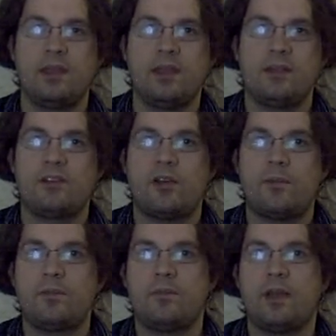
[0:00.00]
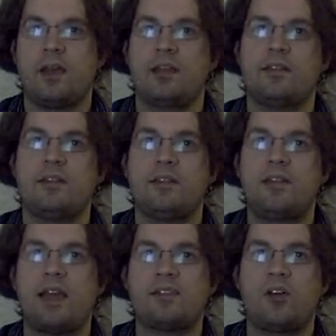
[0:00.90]
So uh,
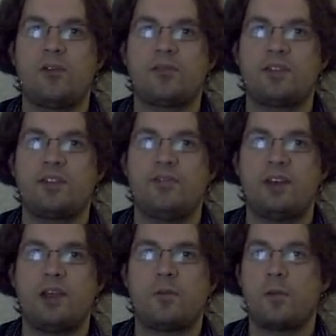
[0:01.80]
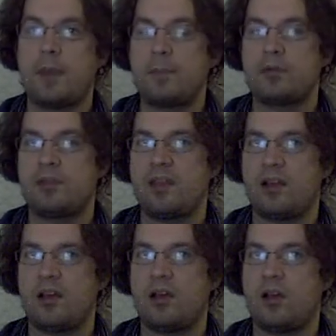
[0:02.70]
that's all for this video. Remember that
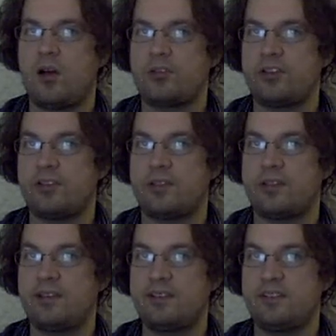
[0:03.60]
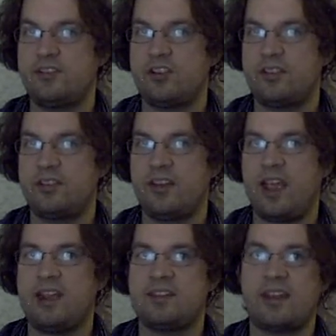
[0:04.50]
uh, also that this is just
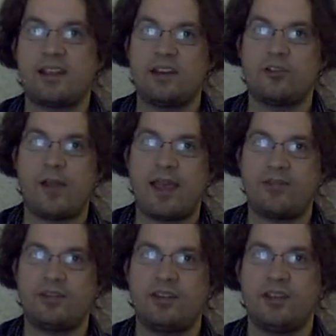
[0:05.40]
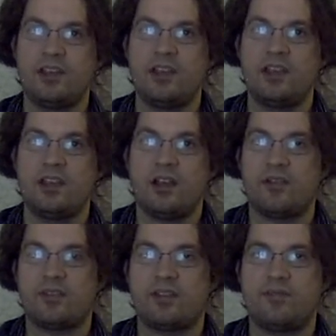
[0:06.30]
a second draft of
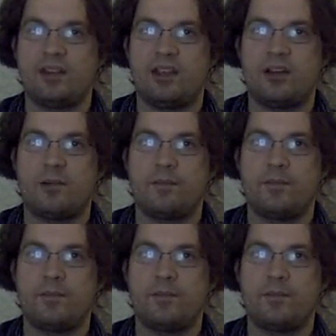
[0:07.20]
this video.